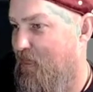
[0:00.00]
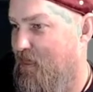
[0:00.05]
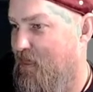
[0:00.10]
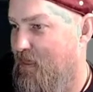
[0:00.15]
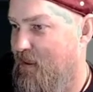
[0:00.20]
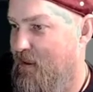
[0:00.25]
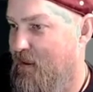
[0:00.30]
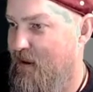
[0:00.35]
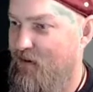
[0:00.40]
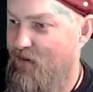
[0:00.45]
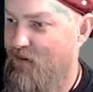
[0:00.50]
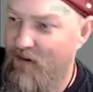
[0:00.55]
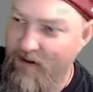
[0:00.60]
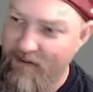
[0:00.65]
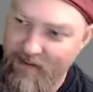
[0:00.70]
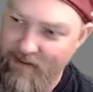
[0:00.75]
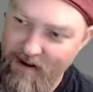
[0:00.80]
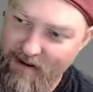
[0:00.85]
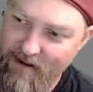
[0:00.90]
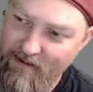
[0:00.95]
You don't like
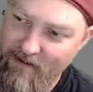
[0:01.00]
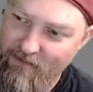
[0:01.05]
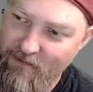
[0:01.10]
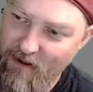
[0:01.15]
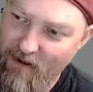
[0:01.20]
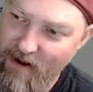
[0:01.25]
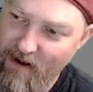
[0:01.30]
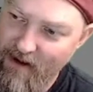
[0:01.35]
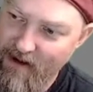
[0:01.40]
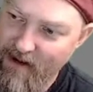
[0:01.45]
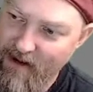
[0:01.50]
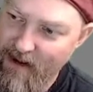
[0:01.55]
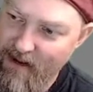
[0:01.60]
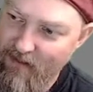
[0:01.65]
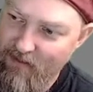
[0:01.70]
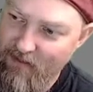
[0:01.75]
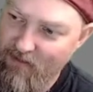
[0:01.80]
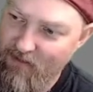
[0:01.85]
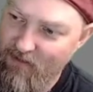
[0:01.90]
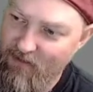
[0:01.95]
the idea of frying
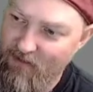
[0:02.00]
cats?